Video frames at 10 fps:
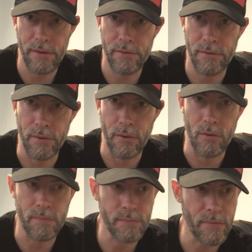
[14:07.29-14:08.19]

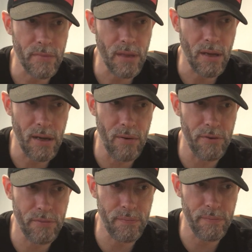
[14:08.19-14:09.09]
So I'd always